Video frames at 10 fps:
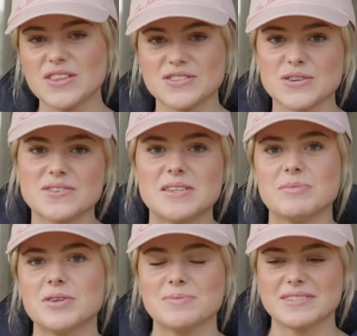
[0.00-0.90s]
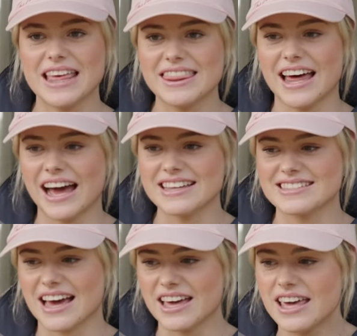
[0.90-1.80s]
the sort of symptoms in that
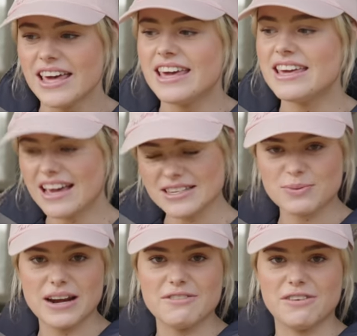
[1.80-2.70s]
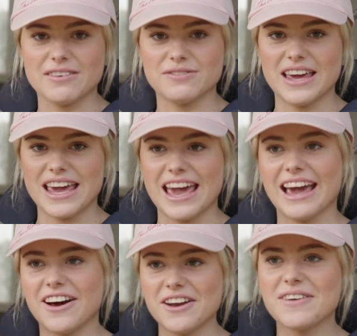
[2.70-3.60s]
is that he gets really fluffy.
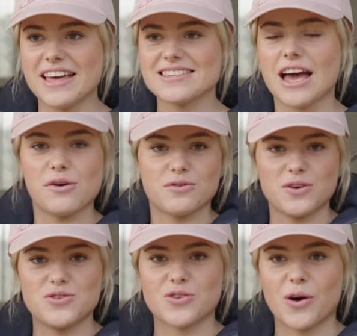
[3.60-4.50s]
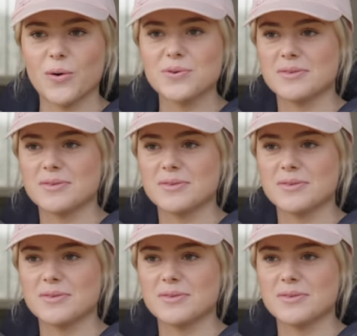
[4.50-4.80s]
It kind of gets out of control.